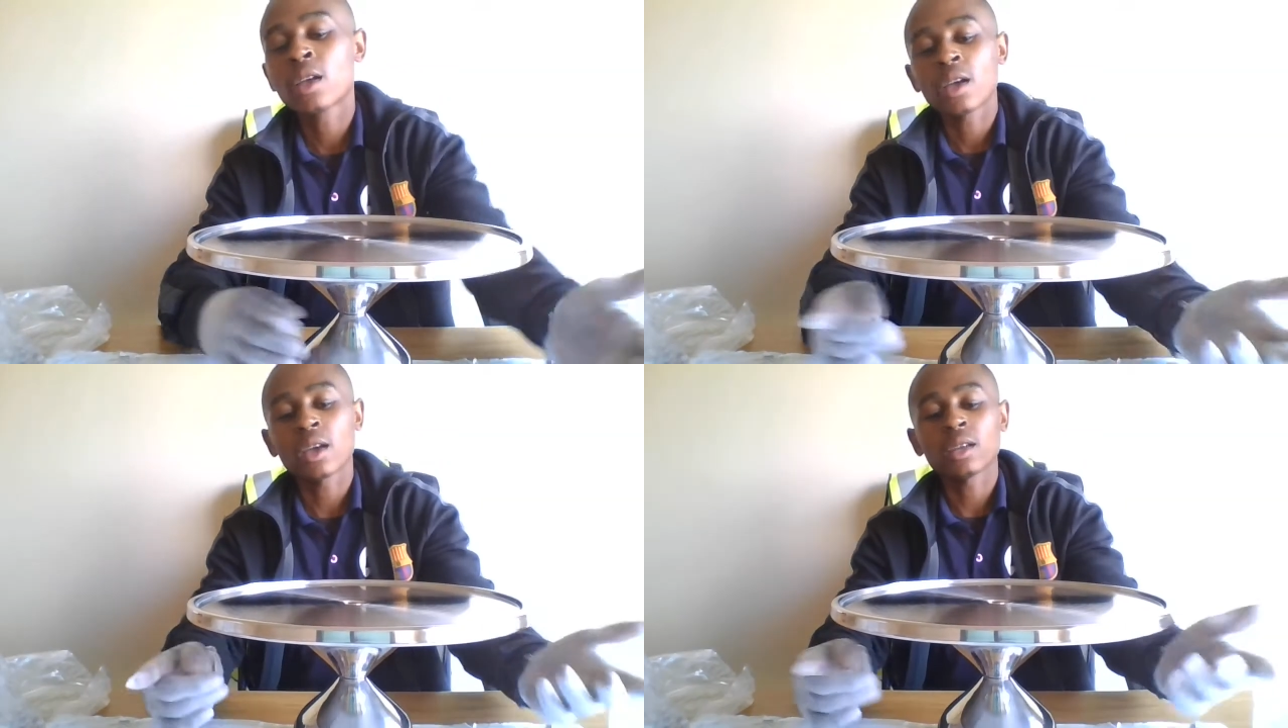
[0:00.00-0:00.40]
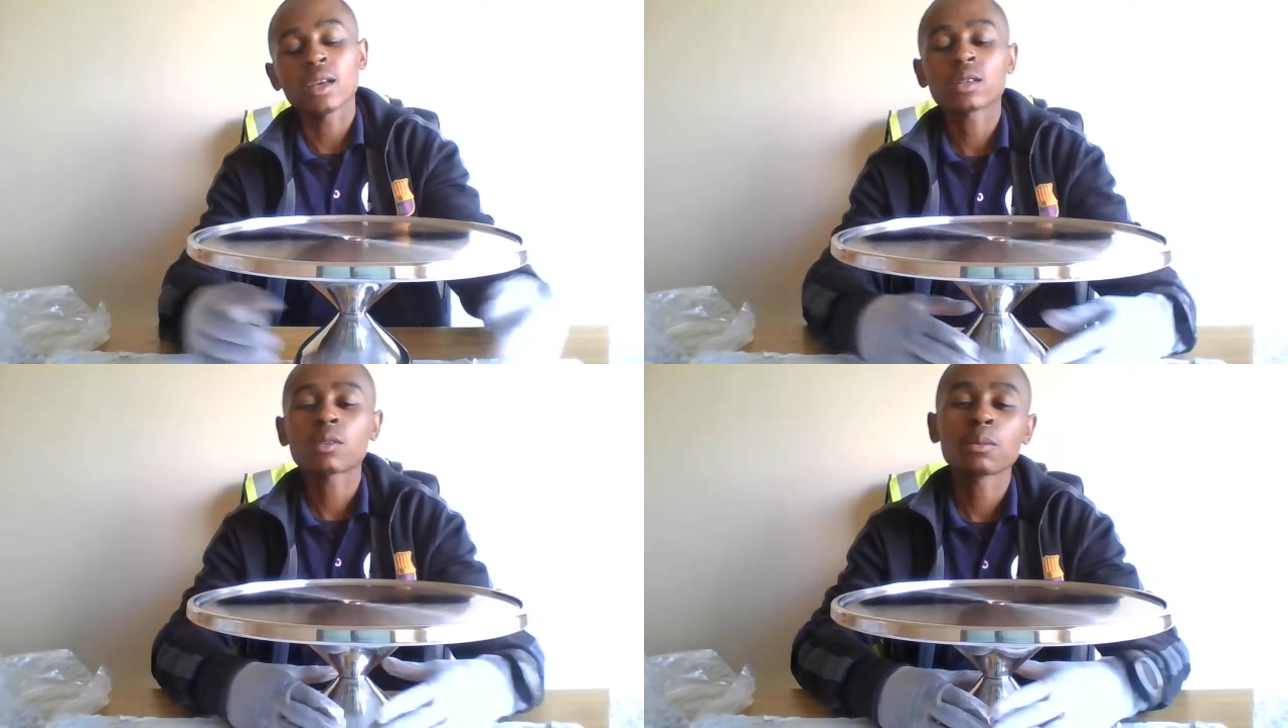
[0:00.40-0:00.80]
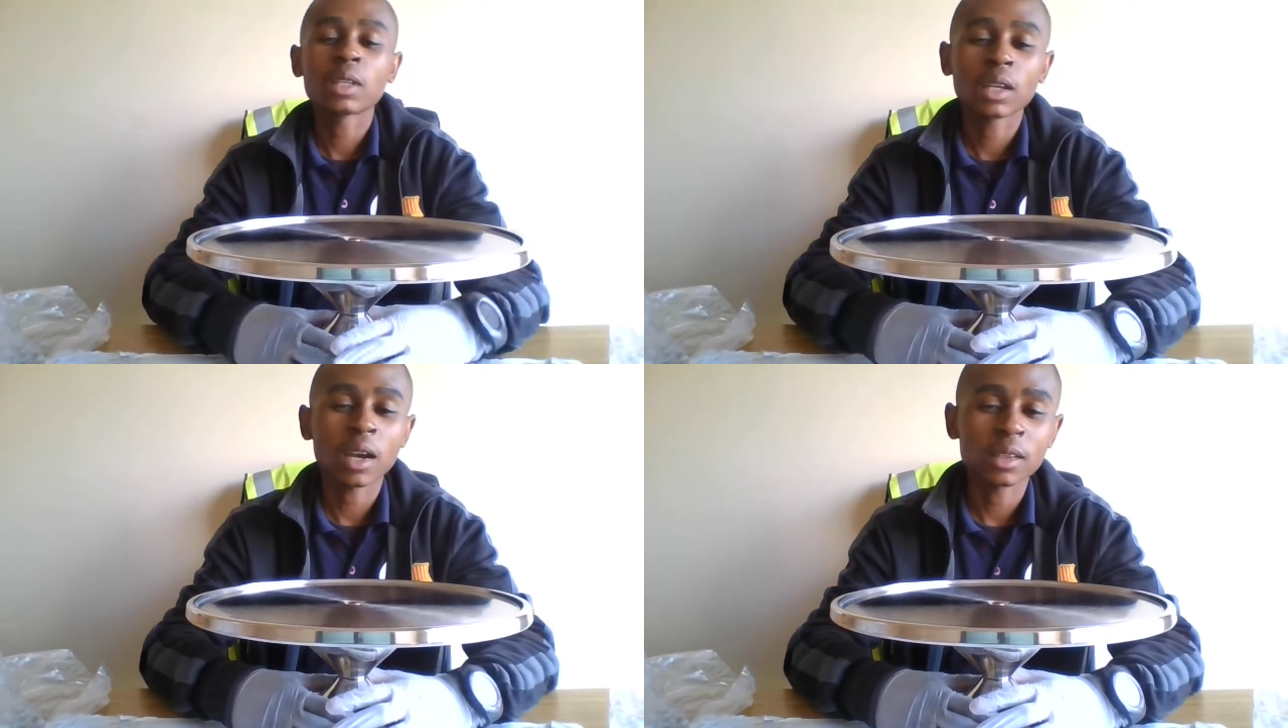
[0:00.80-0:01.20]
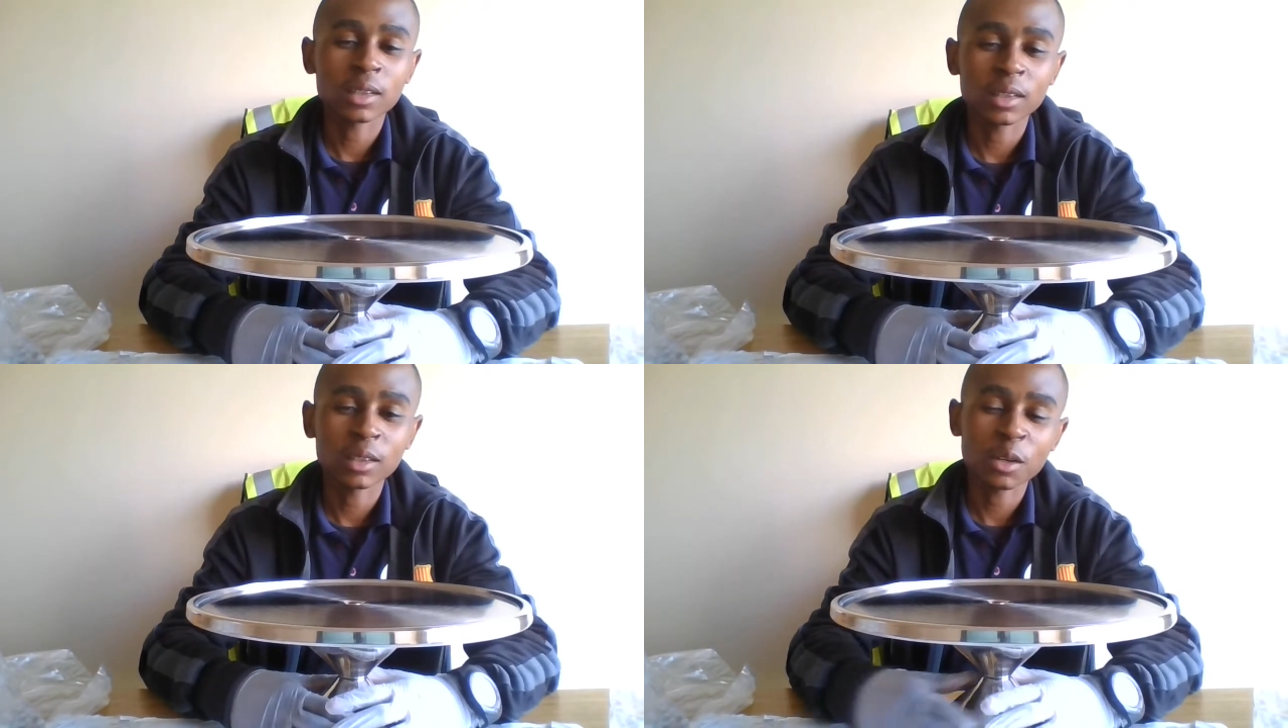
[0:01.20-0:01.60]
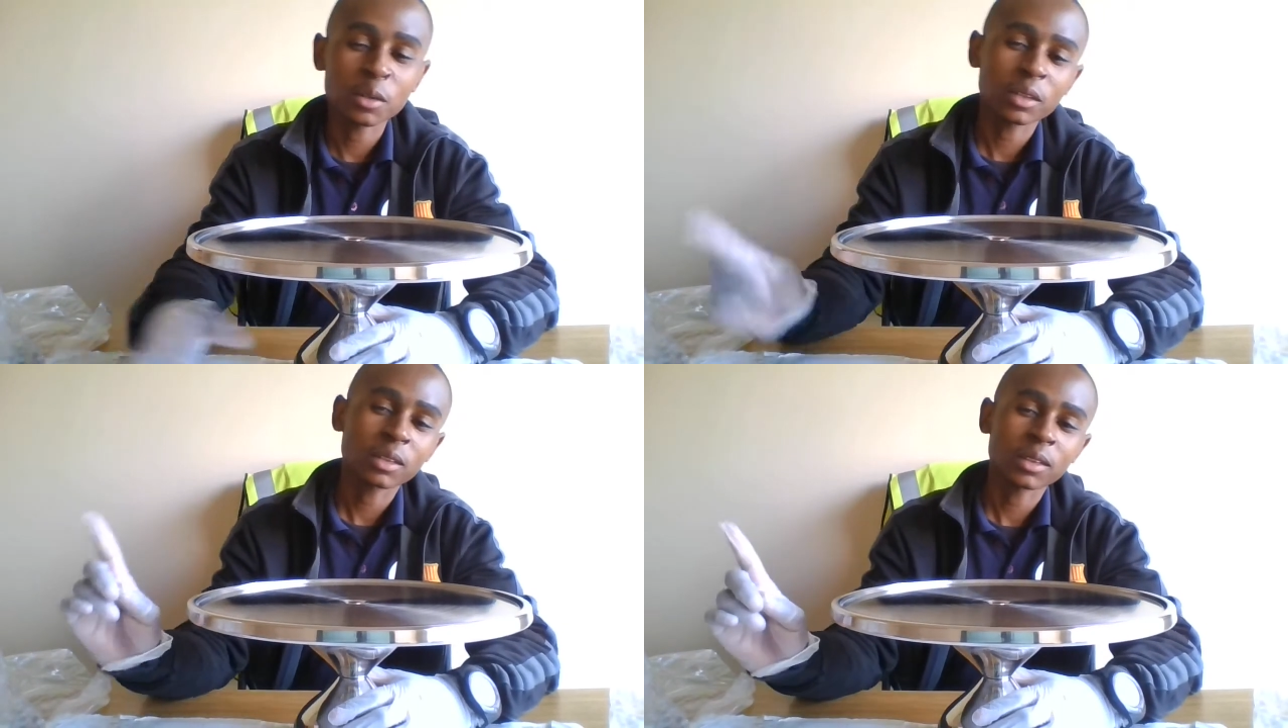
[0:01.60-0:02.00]
And as for me, guys,
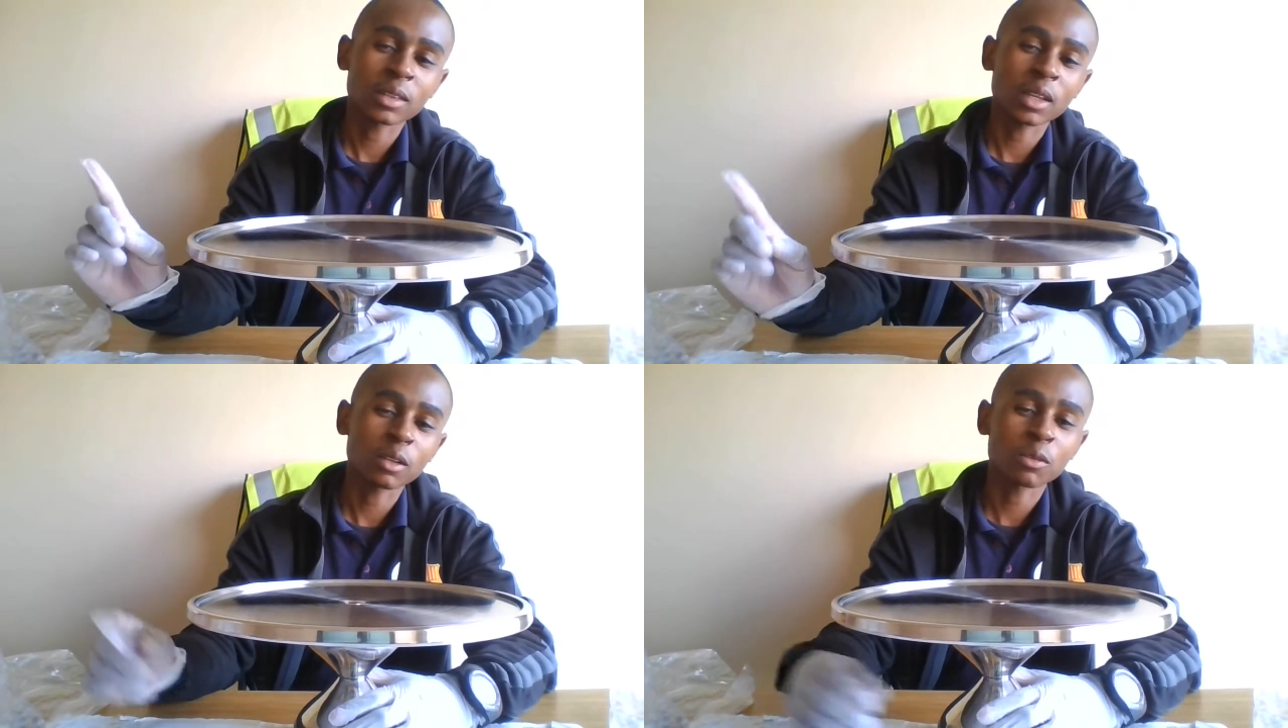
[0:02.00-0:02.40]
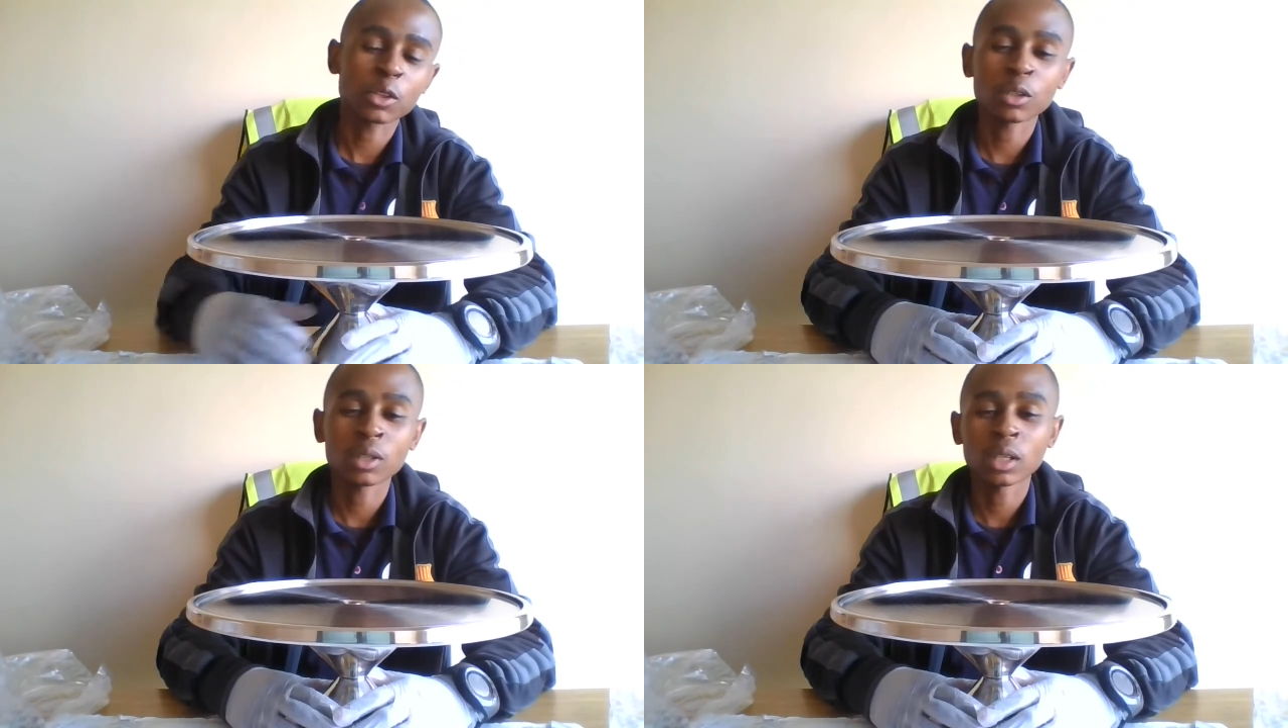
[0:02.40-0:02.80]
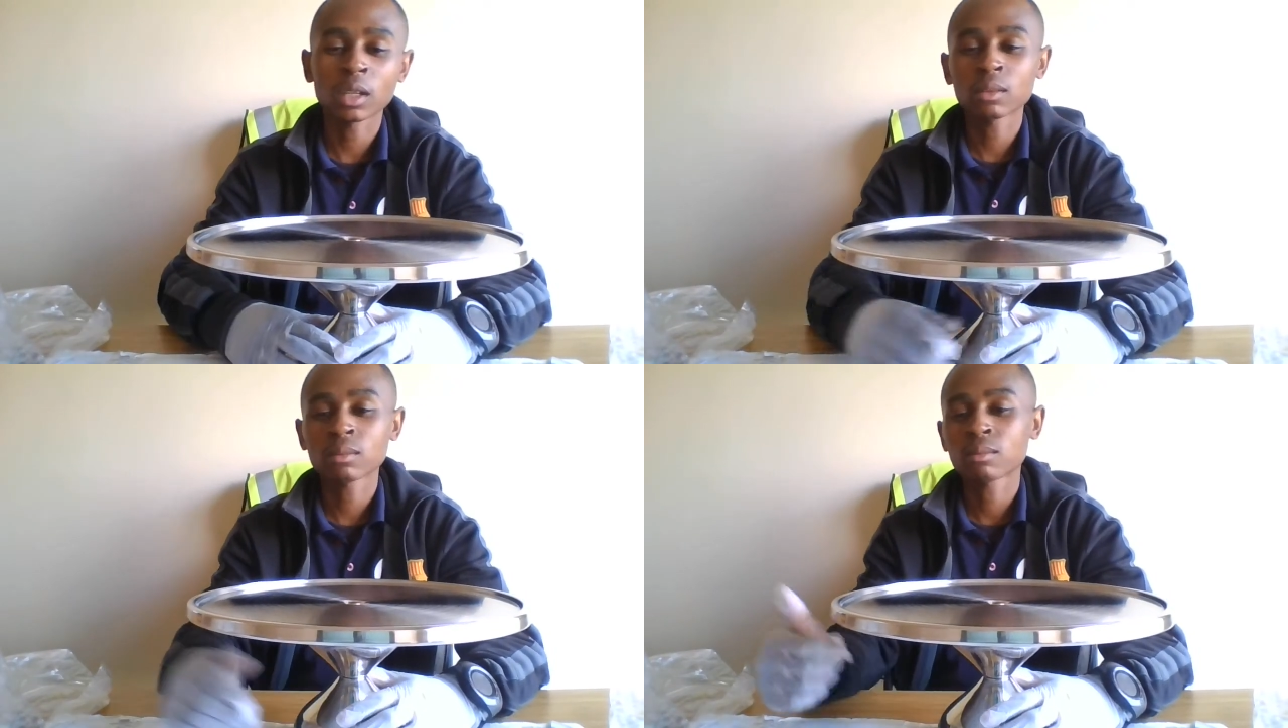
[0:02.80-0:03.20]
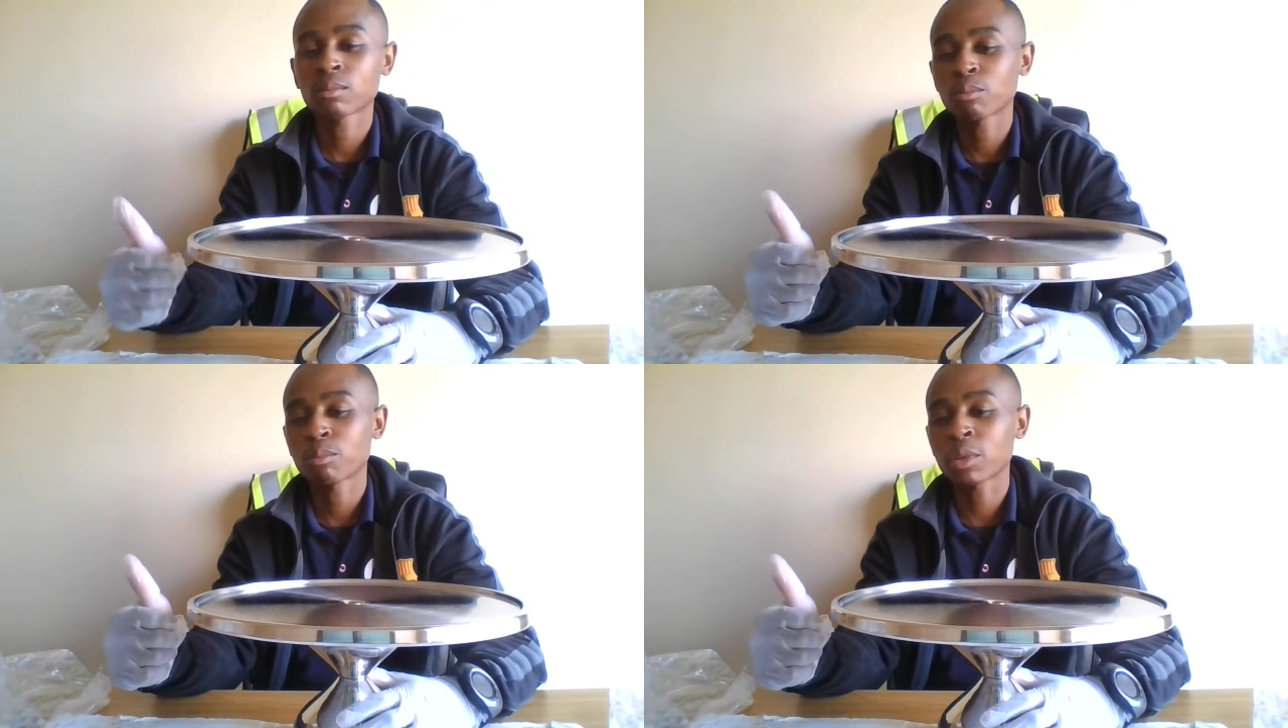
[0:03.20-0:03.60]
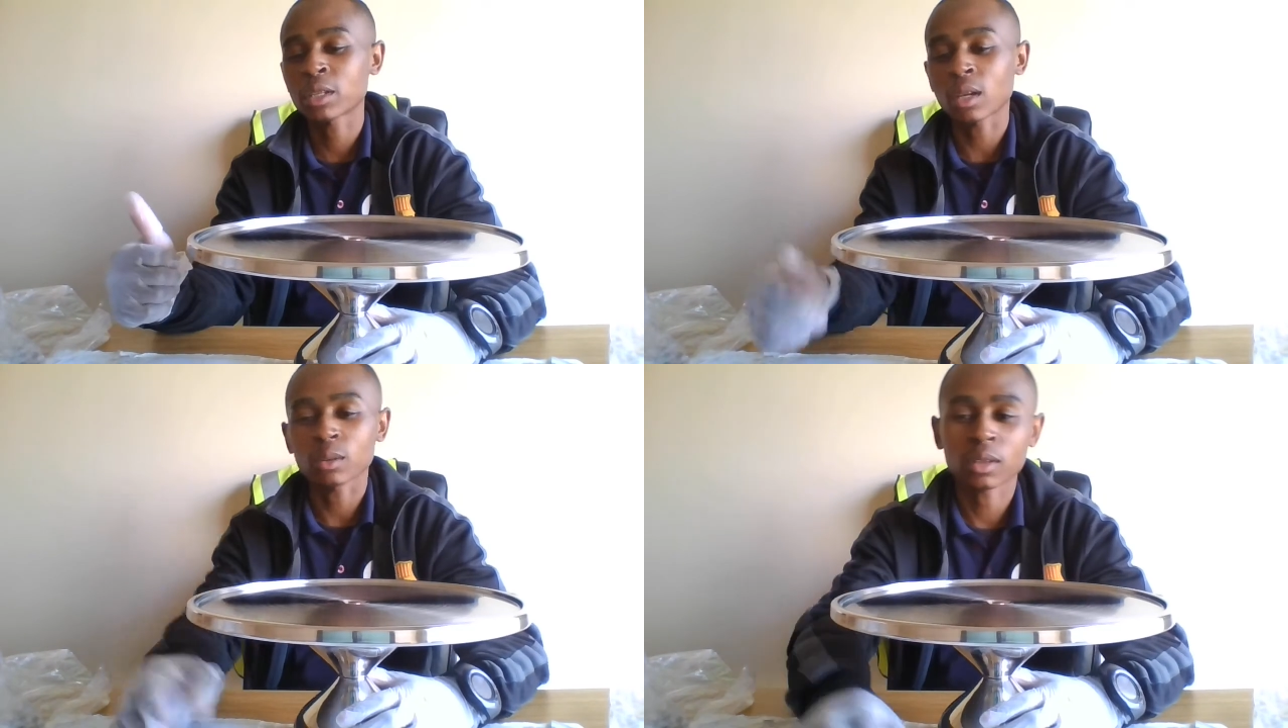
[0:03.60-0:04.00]
Lindo, thank you for tuning in.
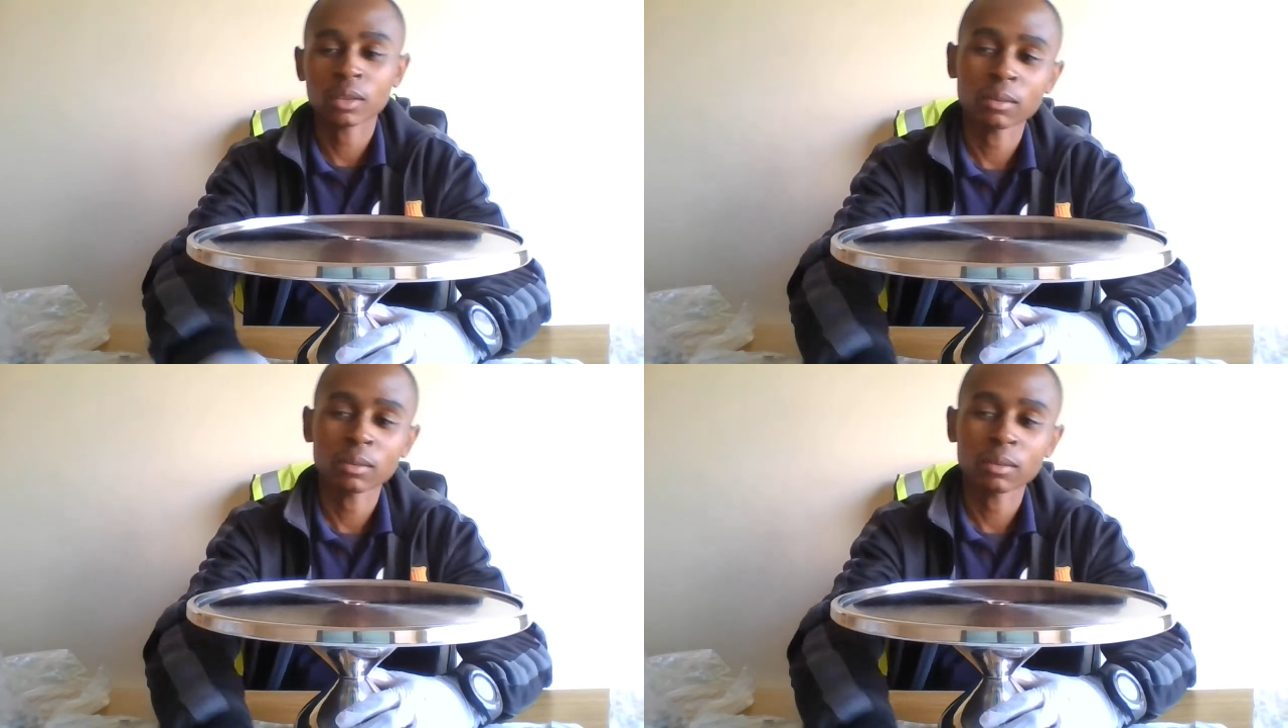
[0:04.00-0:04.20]
Peace out.